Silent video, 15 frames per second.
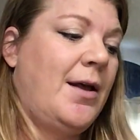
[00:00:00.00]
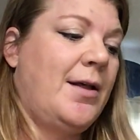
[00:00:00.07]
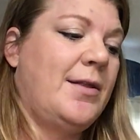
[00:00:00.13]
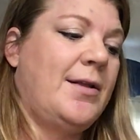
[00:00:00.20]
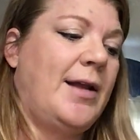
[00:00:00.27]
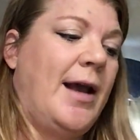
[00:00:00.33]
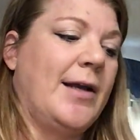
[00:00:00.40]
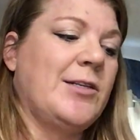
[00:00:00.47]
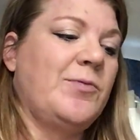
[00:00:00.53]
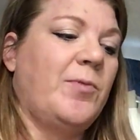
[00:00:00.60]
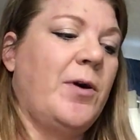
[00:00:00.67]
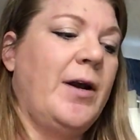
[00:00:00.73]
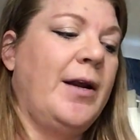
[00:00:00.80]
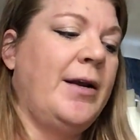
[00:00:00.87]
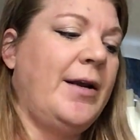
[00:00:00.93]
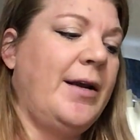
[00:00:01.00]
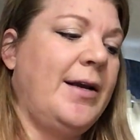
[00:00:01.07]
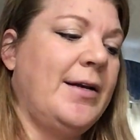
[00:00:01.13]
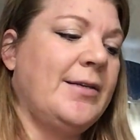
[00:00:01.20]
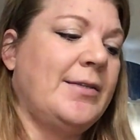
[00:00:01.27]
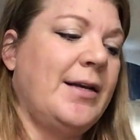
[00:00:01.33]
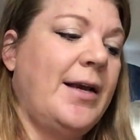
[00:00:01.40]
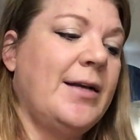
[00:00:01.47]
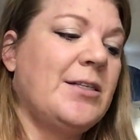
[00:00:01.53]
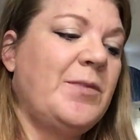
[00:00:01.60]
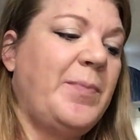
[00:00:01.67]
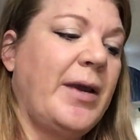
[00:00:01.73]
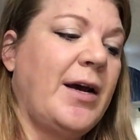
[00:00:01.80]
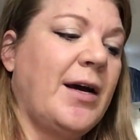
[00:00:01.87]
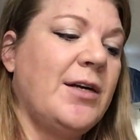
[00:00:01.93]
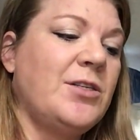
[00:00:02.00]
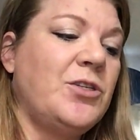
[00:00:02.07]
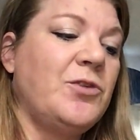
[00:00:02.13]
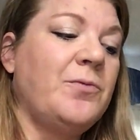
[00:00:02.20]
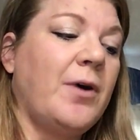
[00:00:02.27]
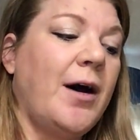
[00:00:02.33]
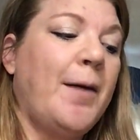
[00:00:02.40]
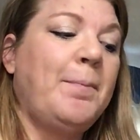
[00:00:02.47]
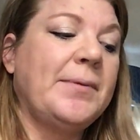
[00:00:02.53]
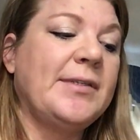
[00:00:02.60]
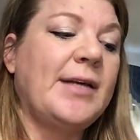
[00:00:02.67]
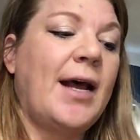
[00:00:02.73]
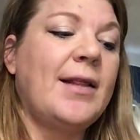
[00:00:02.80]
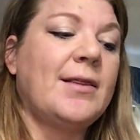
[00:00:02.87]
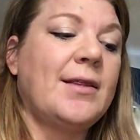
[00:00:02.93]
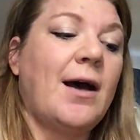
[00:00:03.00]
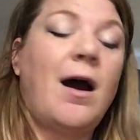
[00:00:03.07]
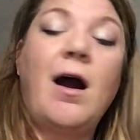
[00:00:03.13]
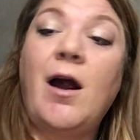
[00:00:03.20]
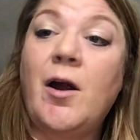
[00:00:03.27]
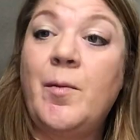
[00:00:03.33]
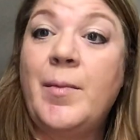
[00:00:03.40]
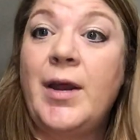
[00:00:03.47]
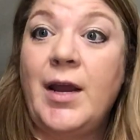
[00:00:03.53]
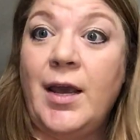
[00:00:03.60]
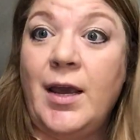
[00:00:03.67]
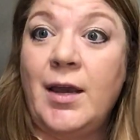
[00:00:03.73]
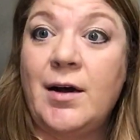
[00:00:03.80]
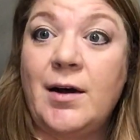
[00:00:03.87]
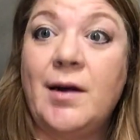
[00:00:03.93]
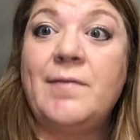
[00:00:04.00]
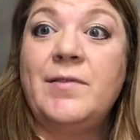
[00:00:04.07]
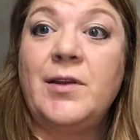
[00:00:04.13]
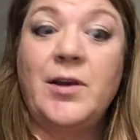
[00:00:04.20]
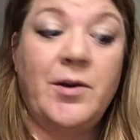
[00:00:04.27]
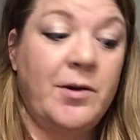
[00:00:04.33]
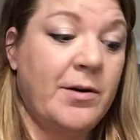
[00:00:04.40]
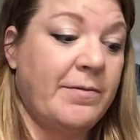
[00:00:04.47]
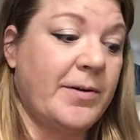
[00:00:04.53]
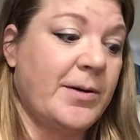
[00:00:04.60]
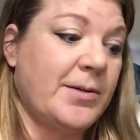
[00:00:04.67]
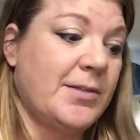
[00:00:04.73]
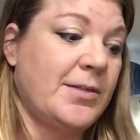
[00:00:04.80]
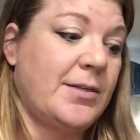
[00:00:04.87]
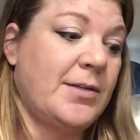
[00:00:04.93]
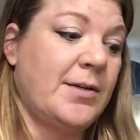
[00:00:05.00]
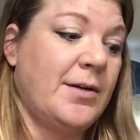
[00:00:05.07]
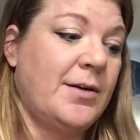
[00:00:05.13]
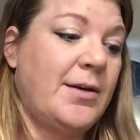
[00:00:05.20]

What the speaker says: The next one is, it's because you upset the harmony of the universe.